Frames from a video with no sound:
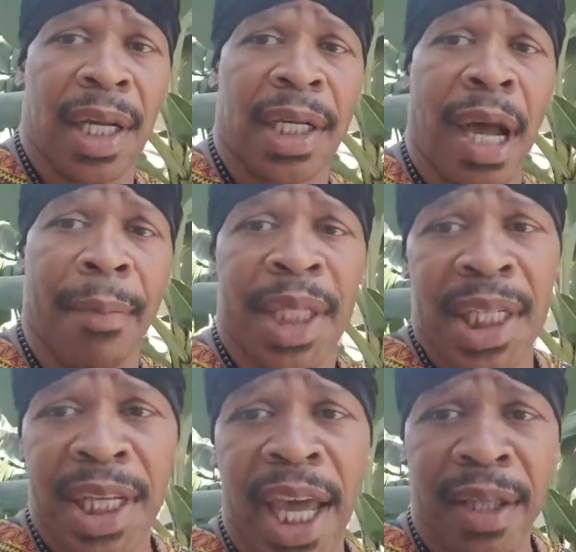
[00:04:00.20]

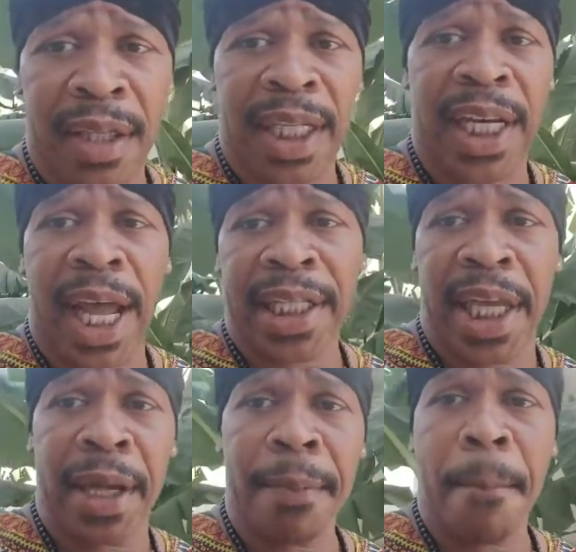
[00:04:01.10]
coming together,
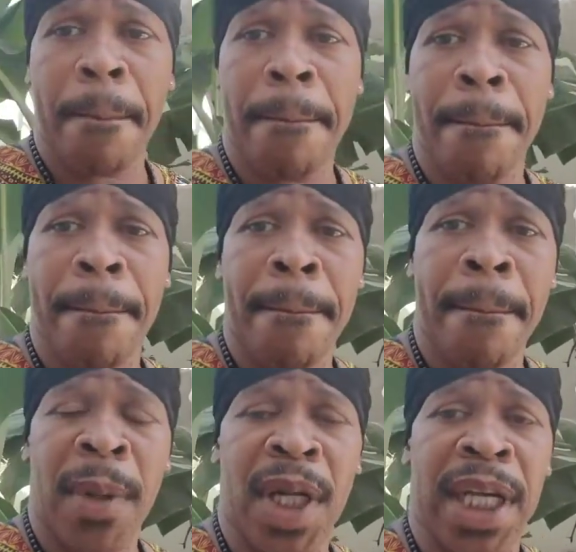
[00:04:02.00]
connecting
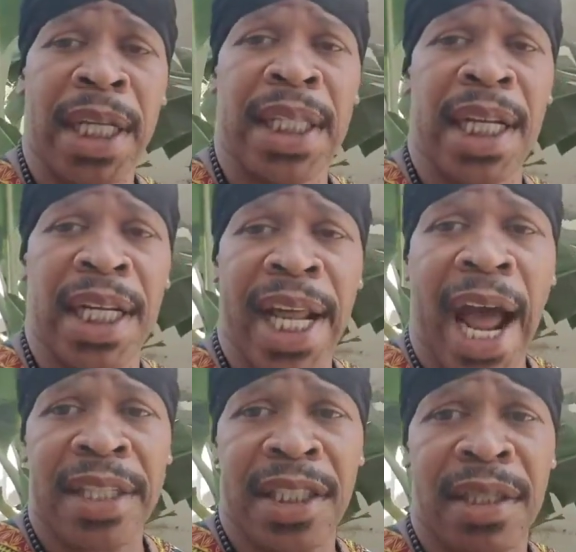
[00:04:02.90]
the
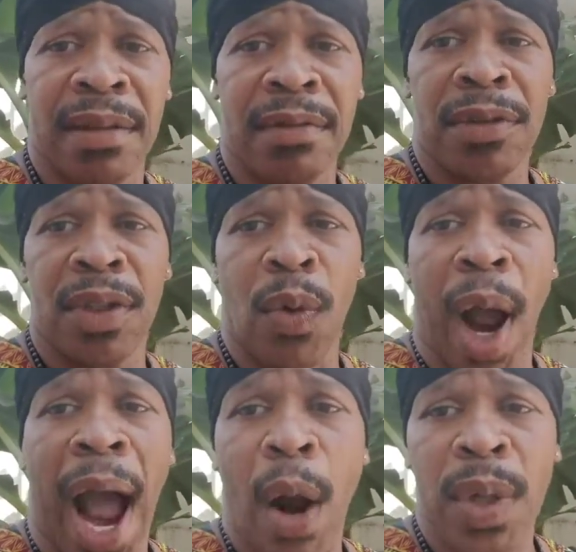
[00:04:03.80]
dots
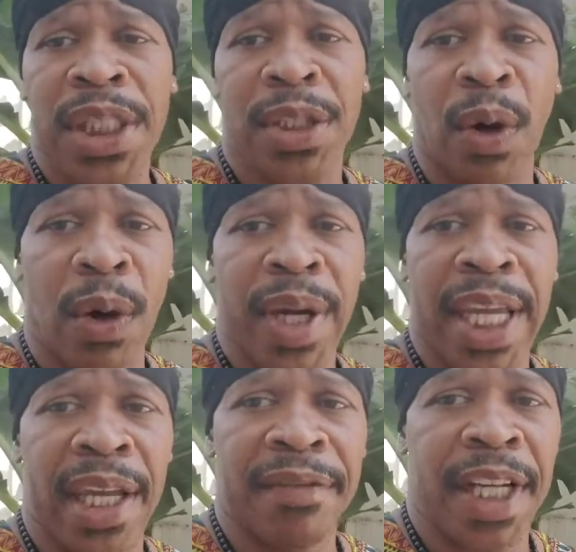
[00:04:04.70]
to our
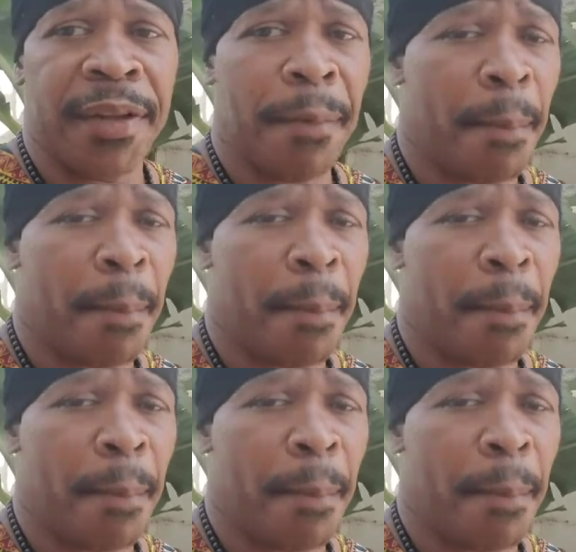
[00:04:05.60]
story even.